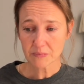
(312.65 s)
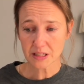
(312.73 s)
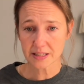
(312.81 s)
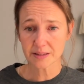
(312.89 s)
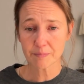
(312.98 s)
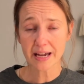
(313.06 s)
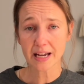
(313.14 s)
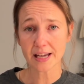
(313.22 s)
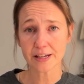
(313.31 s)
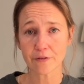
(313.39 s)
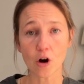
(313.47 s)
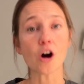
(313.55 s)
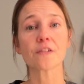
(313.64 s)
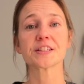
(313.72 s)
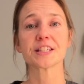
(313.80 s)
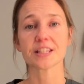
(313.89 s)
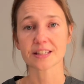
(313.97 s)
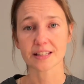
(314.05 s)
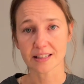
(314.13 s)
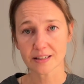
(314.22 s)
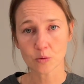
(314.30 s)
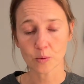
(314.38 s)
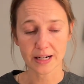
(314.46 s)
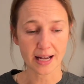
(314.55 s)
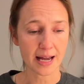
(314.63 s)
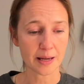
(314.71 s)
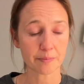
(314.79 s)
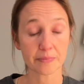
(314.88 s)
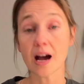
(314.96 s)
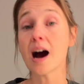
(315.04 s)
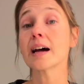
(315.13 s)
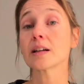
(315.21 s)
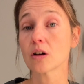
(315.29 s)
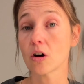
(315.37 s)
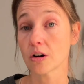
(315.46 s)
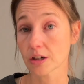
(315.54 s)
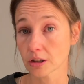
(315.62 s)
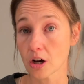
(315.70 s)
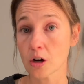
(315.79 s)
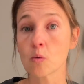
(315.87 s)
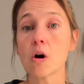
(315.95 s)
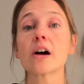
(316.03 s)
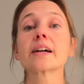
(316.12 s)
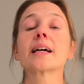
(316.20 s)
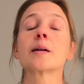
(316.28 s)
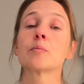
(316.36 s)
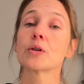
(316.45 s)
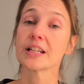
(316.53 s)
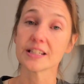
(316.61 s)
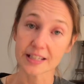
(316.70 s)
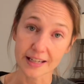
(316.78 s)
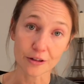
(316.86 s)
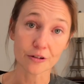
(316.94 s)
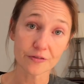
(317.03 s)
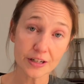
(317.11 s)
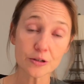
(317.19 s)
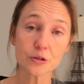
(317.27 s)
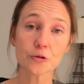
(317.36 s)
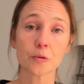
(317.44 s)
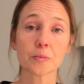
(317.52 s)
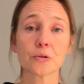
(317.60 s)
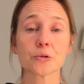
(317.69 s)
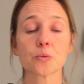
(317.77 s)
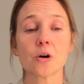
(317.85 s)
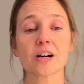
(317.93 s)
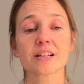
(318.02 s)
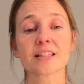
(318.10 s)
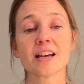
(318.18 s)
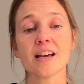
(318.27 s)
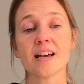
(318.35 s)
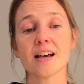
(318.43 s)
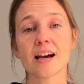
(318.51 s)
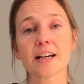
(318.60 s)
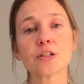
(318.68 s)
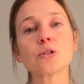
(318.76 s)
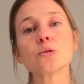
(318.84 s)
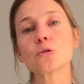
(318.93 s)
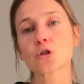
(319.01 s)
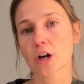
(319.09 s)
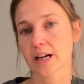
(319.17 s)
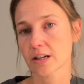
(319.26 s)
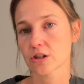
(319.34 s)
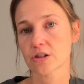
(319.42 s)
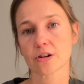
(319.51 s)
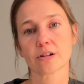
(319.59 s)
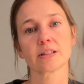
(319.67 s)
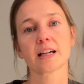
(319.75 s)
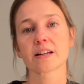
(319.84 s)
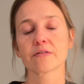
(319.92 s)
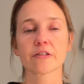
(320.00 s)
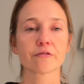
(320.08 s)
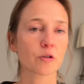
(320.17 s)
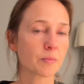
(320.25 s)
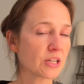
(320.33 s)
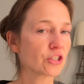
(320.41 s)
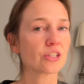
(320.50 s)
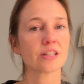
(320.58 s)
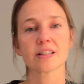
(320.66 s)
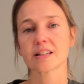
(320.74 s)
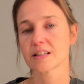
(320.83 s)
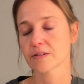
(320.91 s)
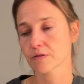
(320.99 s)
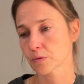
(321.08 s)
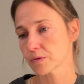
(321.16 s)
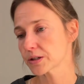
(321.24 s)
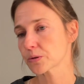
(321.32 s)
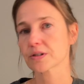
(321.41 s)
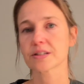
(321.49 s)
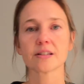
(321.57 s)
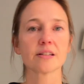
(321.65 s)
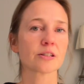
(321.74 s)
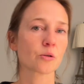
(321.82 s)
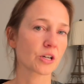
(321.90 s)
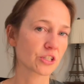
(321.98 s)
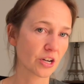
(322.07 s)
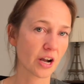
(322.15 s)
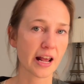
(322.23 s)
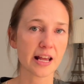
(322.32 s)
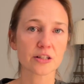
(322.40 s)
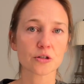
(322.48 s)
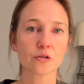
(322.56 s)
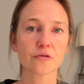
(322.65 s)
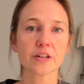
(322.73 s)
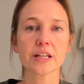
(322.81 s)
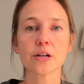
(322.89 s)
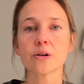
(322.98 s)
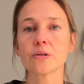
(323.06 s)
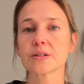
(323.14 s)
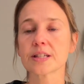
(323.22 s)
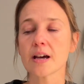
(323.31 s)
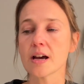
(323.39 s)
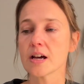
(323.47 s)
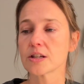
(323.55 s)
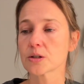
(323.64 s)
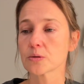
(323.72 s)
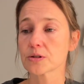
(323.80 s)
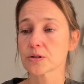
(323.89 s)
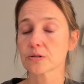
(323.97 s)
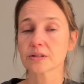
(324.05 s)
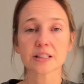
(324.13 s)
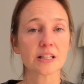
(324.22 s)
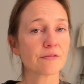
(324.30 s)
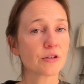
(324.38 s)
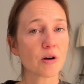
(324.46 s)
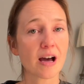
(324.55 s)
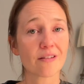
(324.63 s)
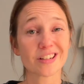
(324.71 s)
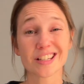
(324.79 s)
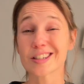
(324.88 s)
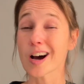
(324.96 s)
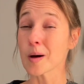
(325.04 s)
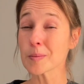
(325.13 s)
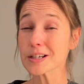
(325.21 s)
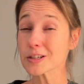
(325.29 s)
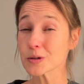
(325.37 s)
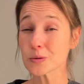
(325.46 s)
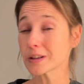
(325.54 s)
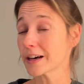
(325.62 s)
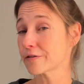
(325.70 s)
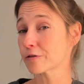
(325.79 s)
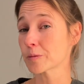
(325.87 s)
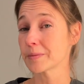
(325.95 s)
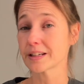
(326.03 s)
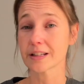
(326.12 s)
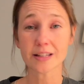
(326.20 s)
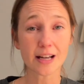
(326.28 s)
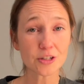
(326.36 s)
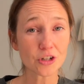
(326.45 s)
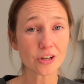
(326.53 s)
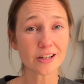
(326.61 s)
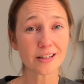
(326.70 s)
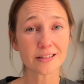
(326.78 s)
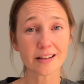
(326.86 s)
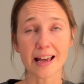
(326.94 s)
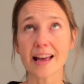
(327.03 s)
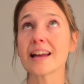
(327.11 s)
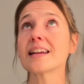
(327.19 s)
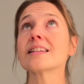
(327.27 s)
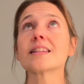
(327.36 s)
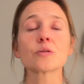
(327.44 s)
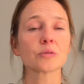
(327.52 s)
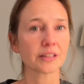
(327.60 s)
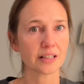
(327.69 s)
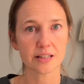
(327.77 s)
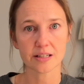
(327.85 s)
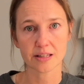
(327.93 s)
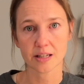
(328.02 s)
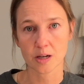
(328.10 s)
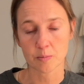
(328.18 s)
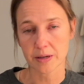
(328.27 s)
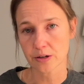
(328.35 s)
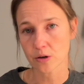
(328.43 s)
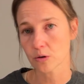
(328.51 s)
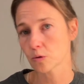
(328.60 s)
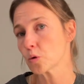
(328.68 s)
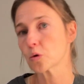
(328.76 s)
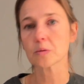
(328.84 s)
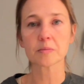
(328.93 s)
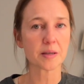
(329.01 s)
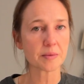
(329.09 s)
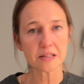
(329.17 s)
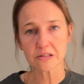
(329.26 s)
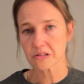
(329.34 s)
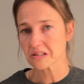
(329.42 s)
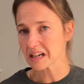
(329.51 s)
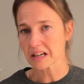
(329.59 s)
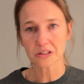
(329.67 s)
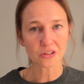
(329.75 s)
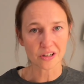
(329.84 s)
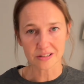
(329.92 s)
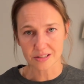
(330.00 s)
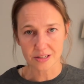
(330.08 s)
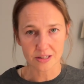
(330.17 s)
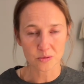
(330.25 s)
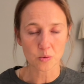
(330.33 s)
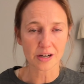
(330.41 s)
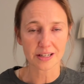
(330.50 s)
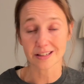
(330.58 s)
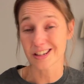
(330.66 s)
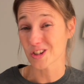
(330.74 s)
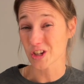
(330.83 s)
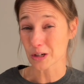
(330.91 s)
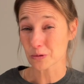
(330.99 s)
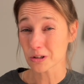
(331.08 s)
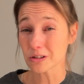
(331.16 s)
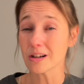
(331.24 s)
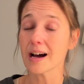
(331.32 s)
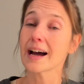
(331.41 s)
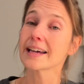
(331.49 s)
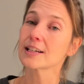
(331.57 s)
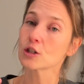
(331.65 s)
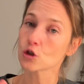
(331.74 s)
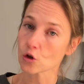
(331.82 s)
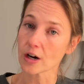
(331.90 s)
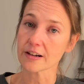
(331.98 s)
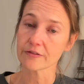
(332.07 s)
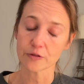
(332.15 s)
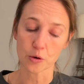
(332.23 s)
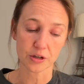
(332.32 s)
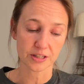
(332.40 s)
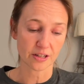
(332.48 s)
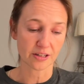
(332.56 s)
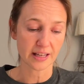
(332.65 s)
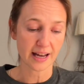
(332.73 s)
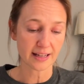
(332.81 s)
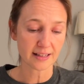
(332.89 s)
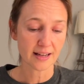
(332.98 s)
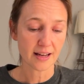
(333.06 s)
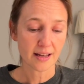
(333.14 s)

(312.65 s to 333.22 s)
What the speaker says: in my kind of off season, when I am not on a long walk and putting together videos from those walks, I do try to share a lot of information and different resources, question and answer videos. So certainly if you have any topics you'd love for me to touch on, anything related to the Camino, or maybe just kind of long distance walking in general, I can try to focus on that.